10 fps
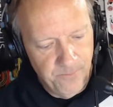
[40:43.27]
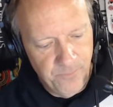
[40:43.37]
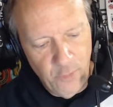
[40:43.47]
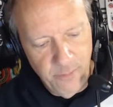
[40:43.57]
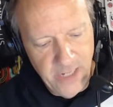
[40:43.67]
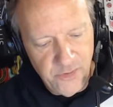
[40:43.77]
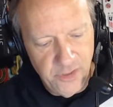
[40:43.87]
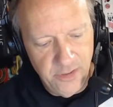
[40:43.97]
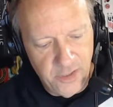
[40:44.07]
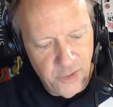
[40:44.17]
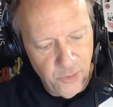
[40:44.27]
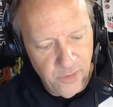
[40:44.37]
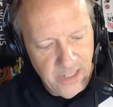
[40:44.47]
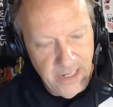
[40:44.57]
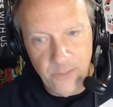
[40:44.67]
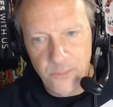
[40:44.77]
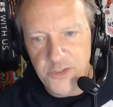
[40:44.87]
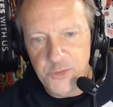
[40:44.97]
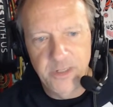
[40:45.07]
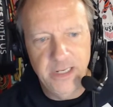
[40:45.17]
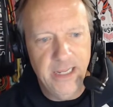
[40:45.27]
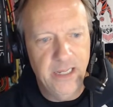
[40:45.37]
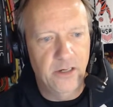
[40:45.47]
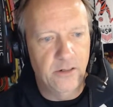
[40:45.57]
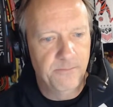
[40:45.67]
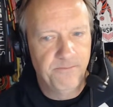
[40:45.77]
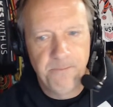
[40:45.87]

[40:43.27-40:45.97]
we mentioned Decula and Richmond Hill.